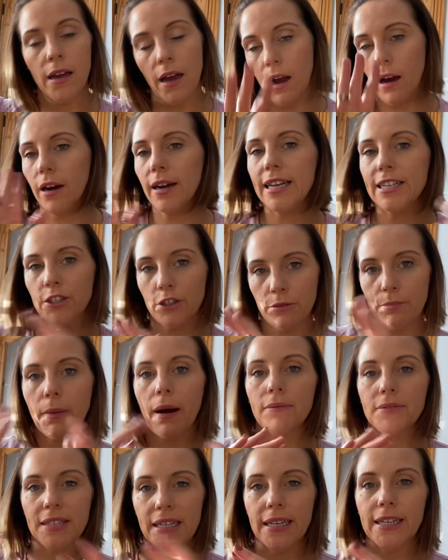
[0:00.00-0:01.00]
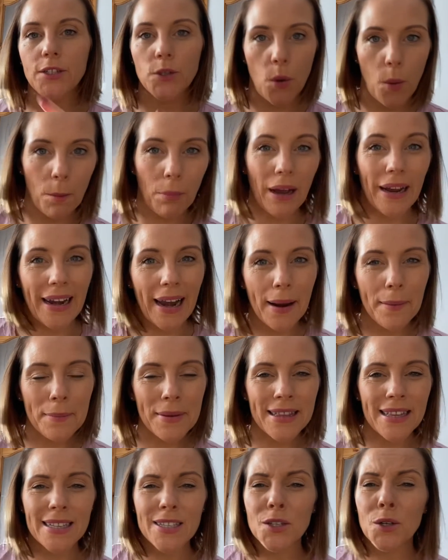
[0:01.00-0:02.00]
unless you obviously need to go and buy an
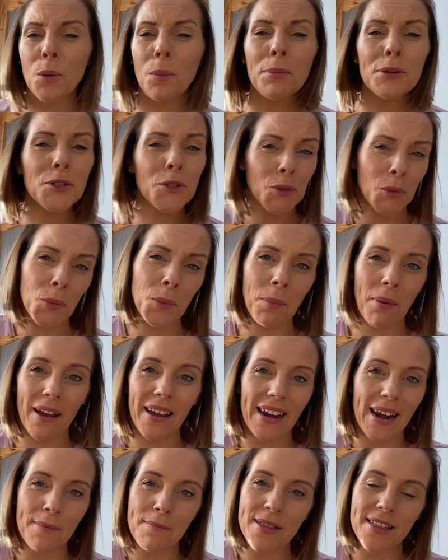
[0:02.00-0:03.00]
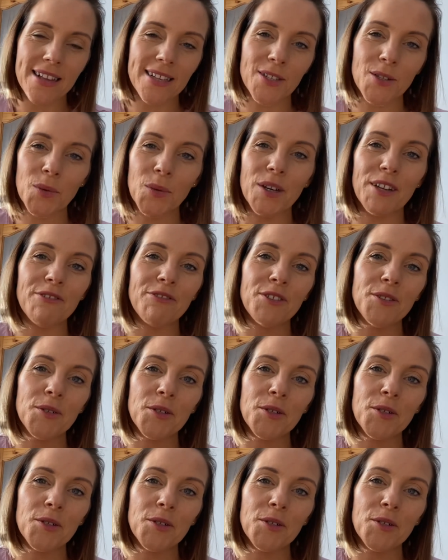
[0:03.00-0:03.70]
amethyst stone, but don't buy an amethyst stone if